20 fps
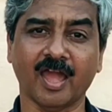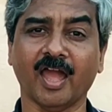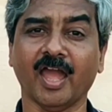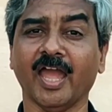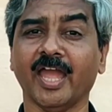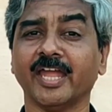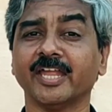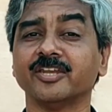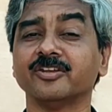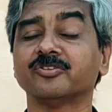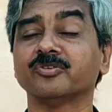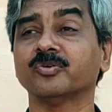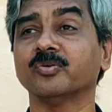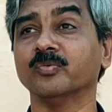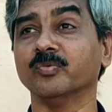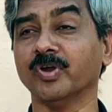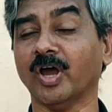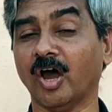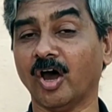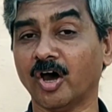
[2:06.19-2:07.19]
And
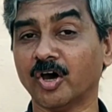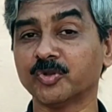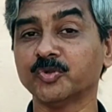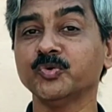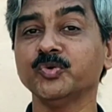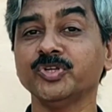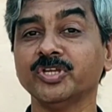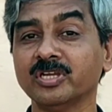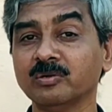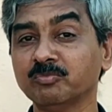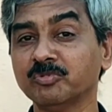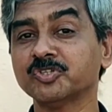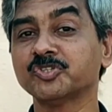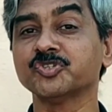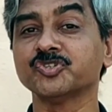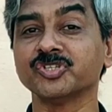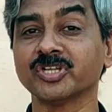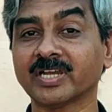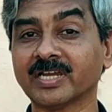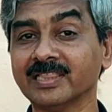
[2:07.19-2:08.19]
are you able
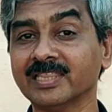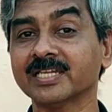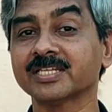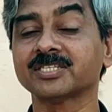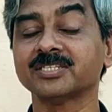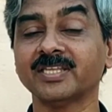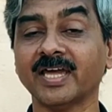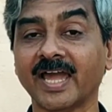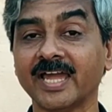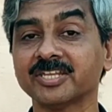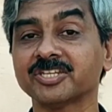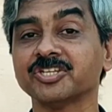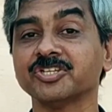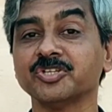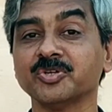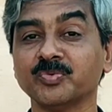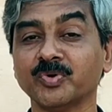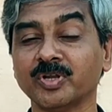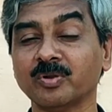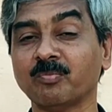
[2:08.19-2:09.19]
to recollect that in
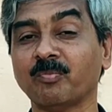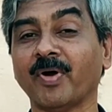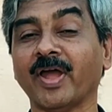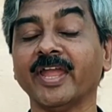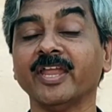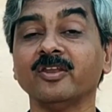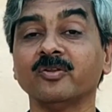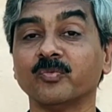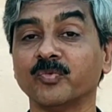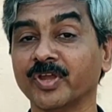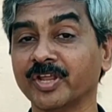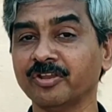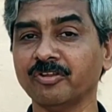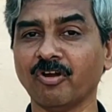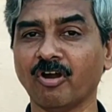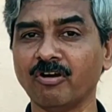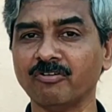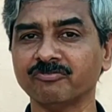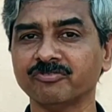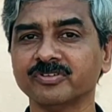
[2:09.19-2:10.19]
your mind very
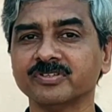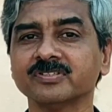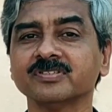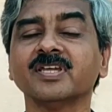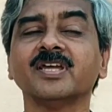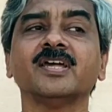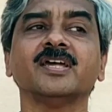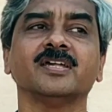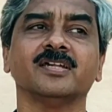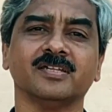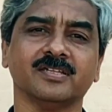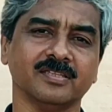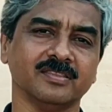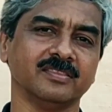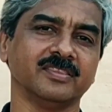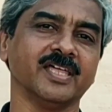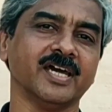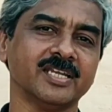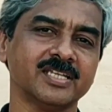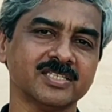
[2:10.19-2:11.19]
often?
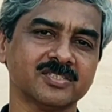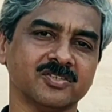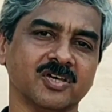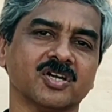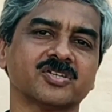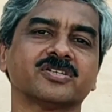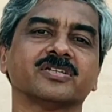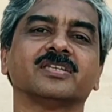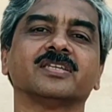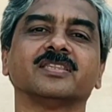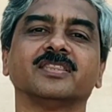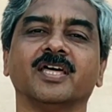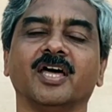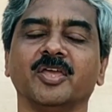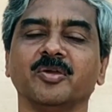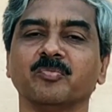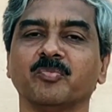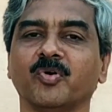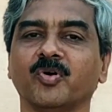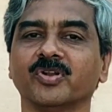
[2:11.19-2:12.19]
That is actually the
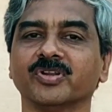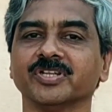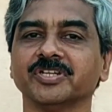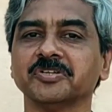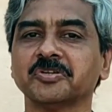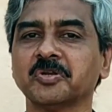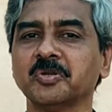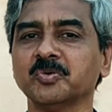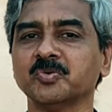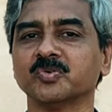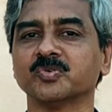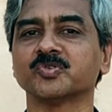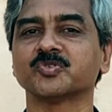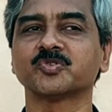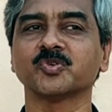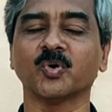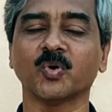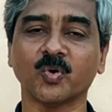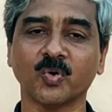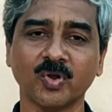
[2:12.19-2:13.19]
important clue.
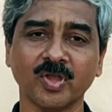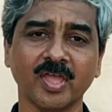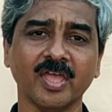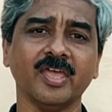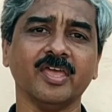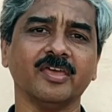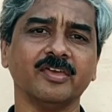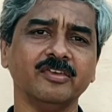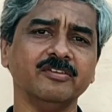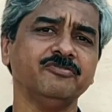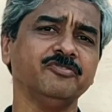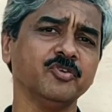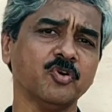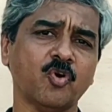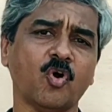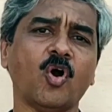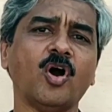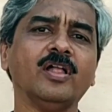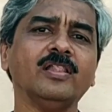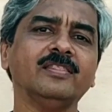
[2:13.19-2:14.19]
So if
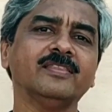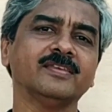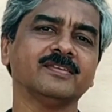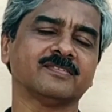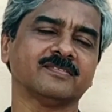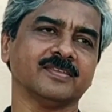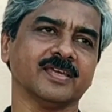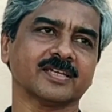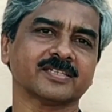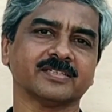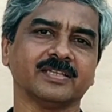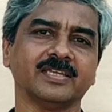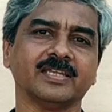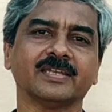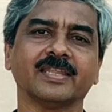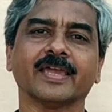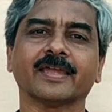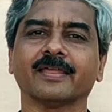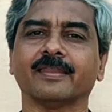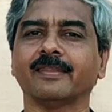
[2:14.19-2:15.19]
you call this actually
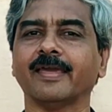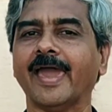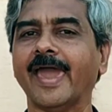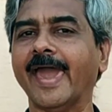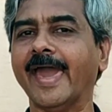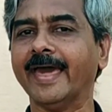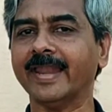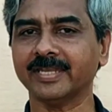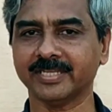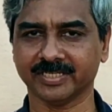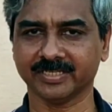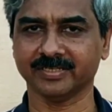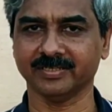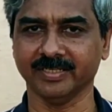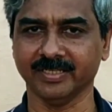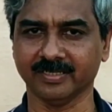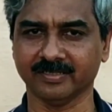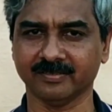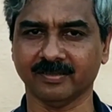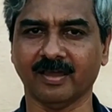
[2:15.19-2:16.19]
like an AIR
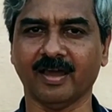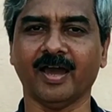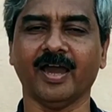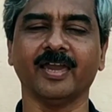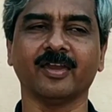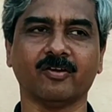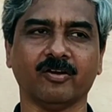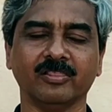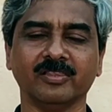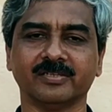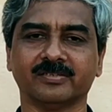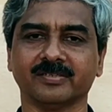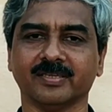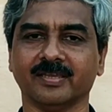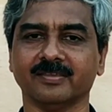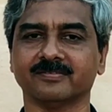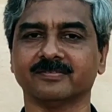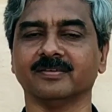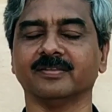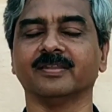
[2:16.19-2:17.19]
technique, I call it
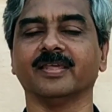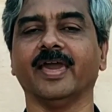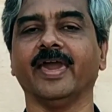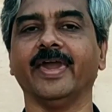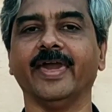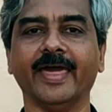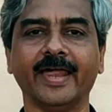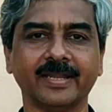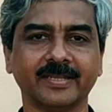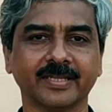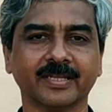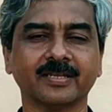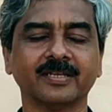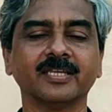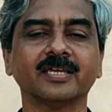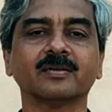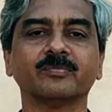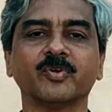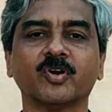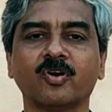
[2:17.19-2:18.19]
as an AIR
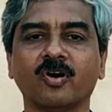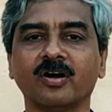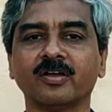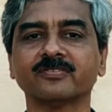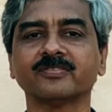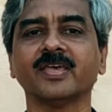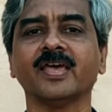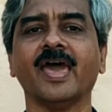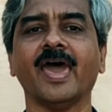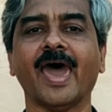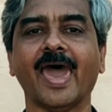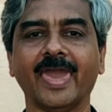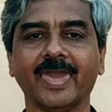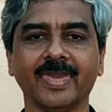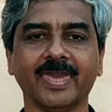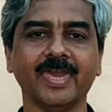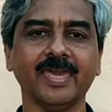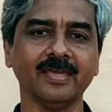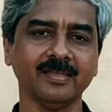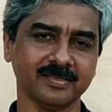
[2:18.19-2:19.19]
technique because
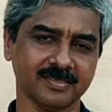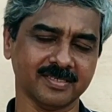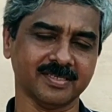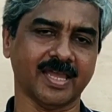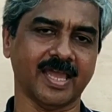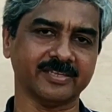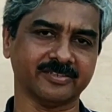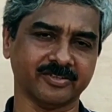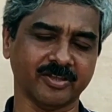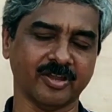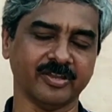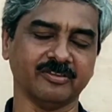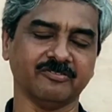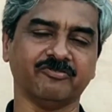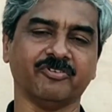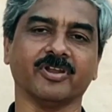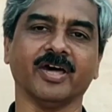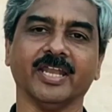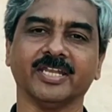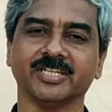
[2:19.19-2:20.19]
A standing
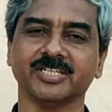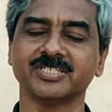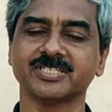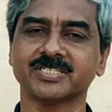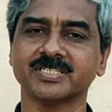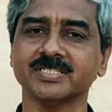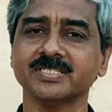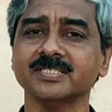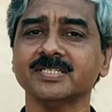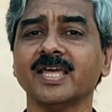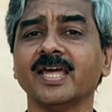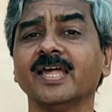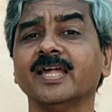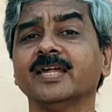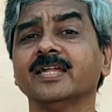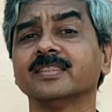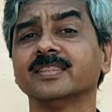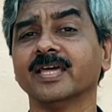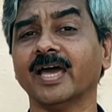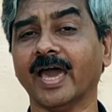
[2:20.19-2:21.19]
for attention,
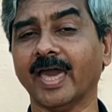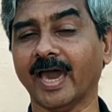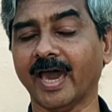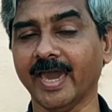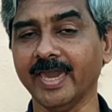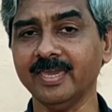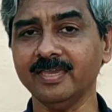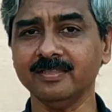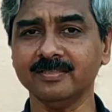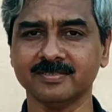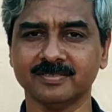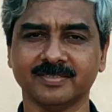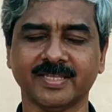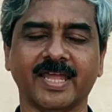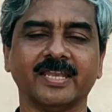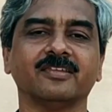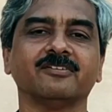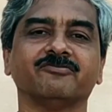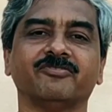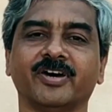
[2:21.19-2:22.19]
the I
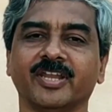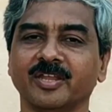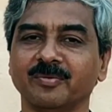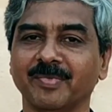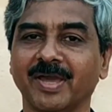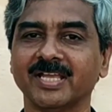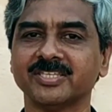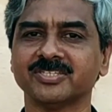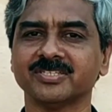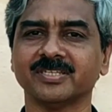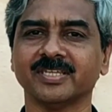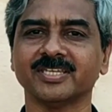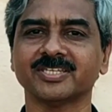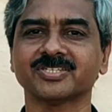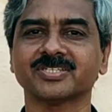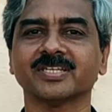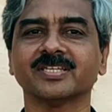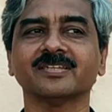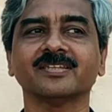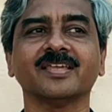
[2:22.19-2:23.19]
standing for
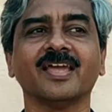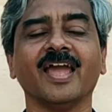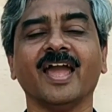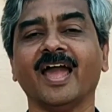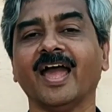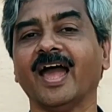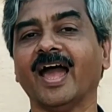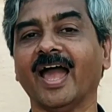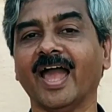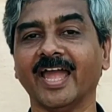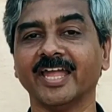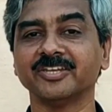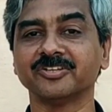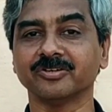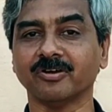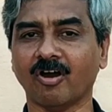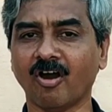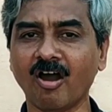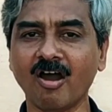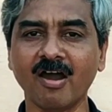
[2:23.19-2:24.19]
imagination, and
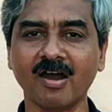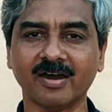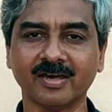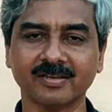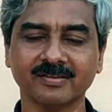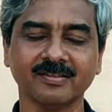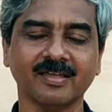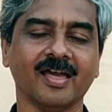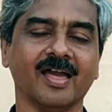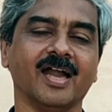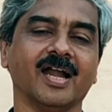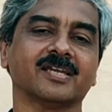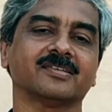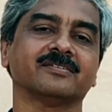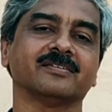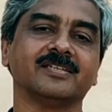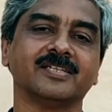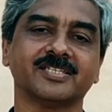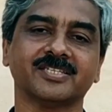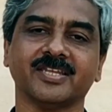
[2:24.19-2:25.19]
R
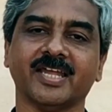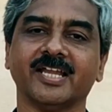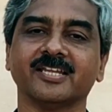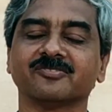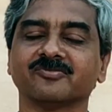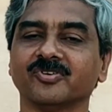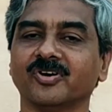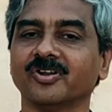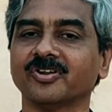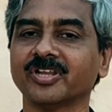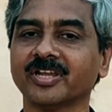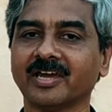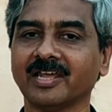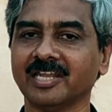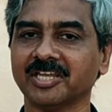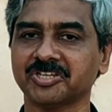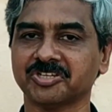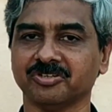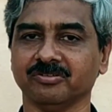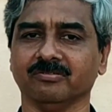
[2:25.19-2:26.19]
actually stands for
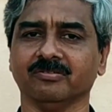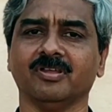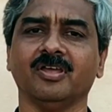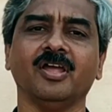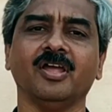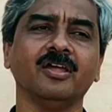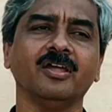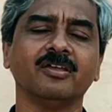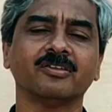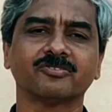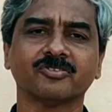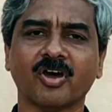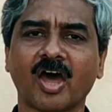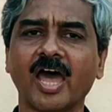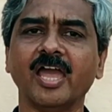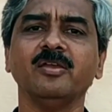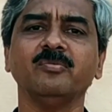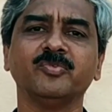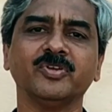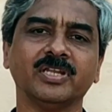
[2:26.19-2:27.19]
recollection. So
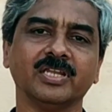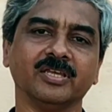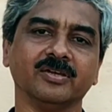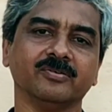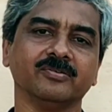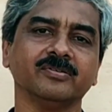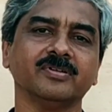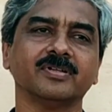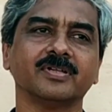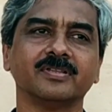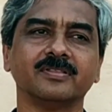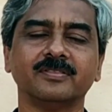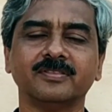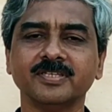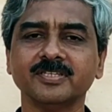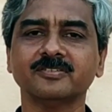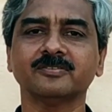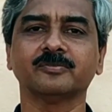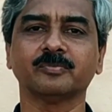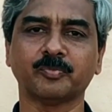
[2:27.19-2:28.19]
I believe
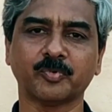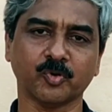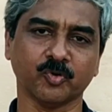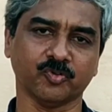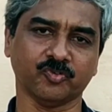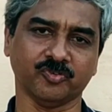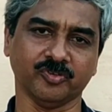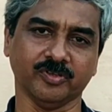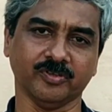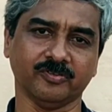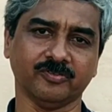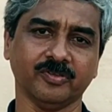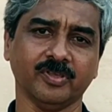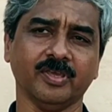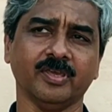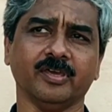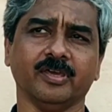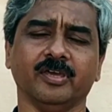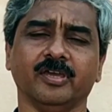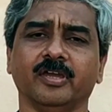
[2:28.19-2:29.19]
this process,
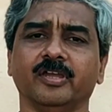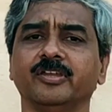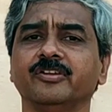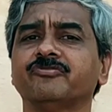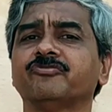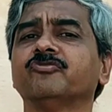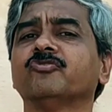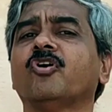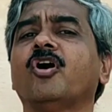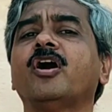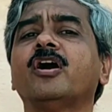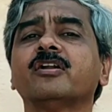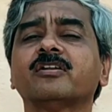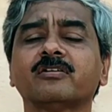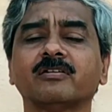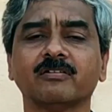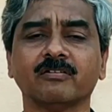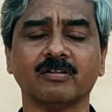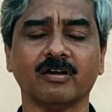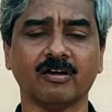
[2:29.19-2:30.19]
if not
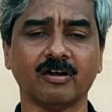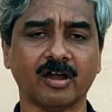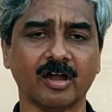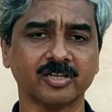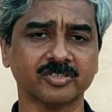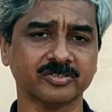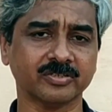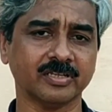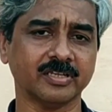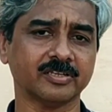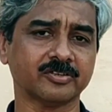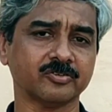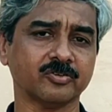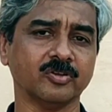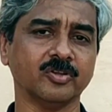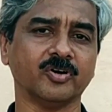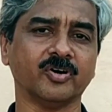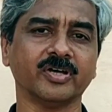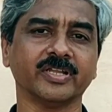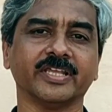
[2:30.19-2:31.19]
actually to
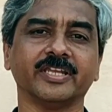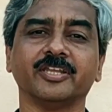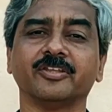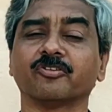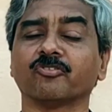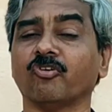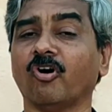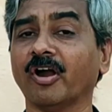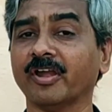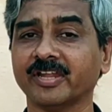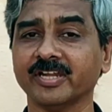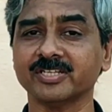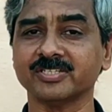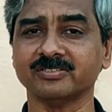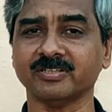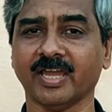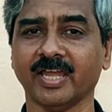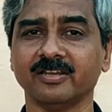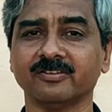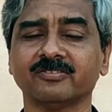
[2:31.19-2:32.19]
learn any rocket
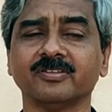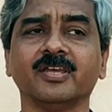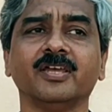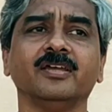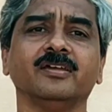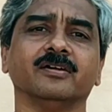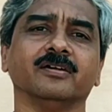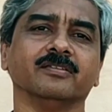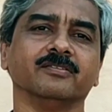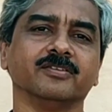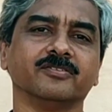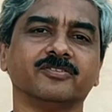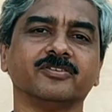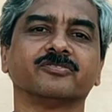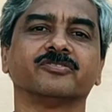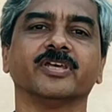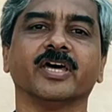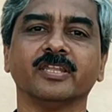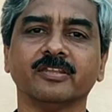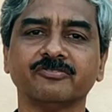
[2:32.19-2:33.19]
science, this
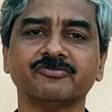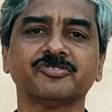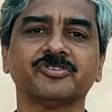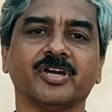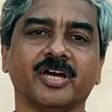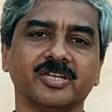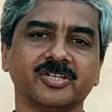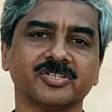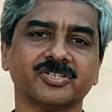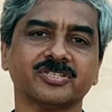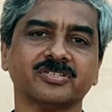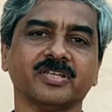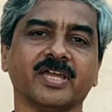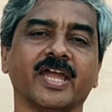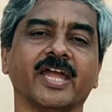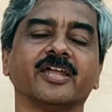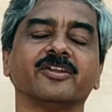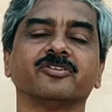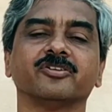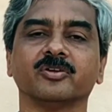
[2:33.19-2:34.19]
is enough to
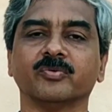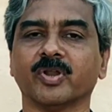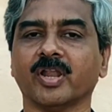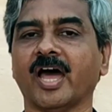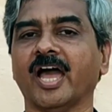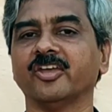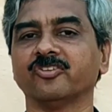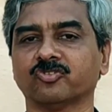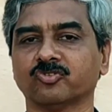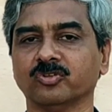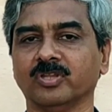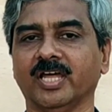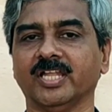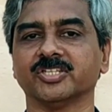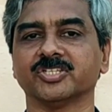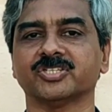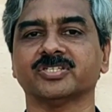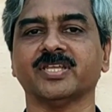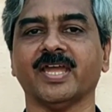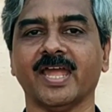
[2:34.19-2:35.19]
understand your high school
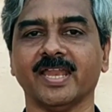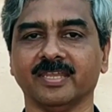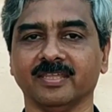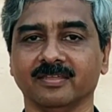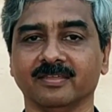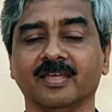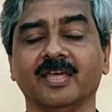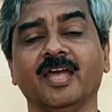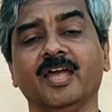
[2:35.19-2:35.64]
understanding.